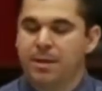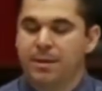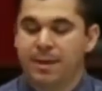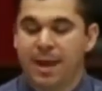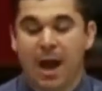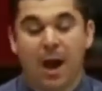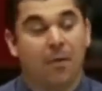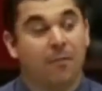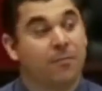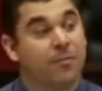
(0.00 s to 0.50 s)

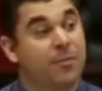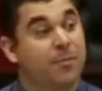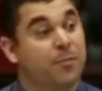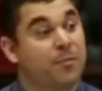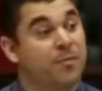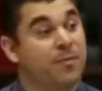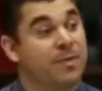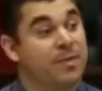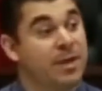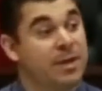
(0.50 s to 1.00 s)
Now,
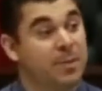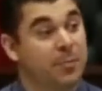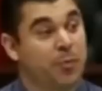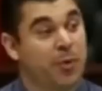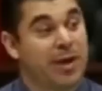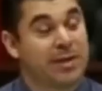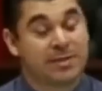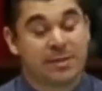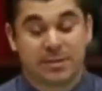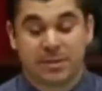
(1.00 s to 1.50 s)
in the
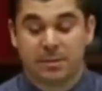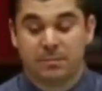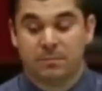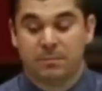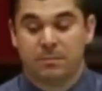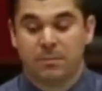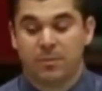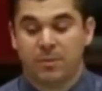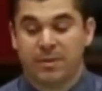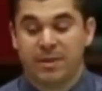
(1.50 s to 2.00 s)
present,
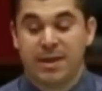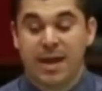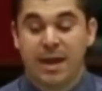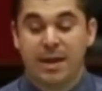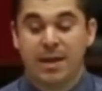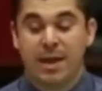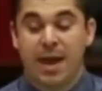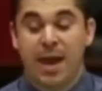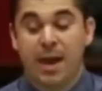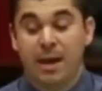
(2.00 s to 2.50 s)
the
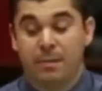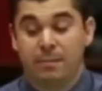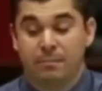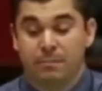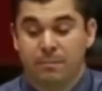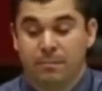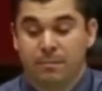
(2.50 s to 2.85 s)
NEA.